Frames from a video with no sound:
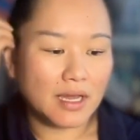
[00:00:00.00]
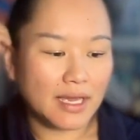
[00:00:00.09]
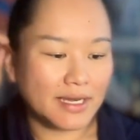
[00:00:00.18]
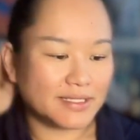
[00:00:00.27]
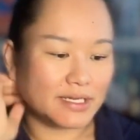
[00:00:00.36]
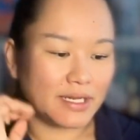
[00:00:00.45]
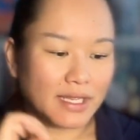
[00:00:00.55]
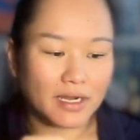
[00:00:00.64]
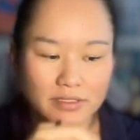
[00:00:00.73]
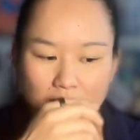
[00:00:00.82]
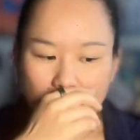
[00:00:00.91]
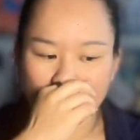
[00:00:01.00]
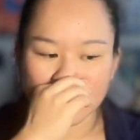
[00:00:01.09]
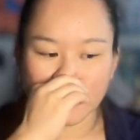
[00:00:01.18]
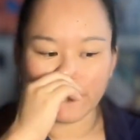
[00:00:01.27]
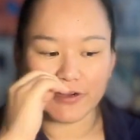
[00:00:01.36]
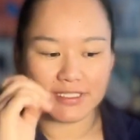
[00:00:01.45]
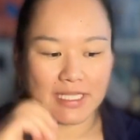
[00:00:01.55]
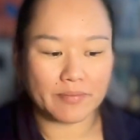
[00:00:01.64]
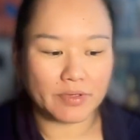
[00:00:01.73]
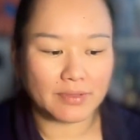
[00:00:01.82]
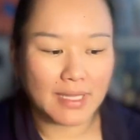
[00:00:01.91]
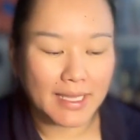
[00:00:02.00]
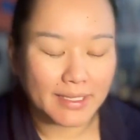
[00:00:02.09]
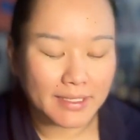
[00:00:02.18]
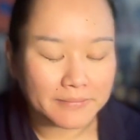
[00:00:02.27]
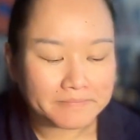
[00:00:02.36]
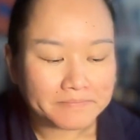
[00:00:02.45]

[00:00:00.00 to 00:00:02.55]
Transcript: and it's on a character card, so for example, like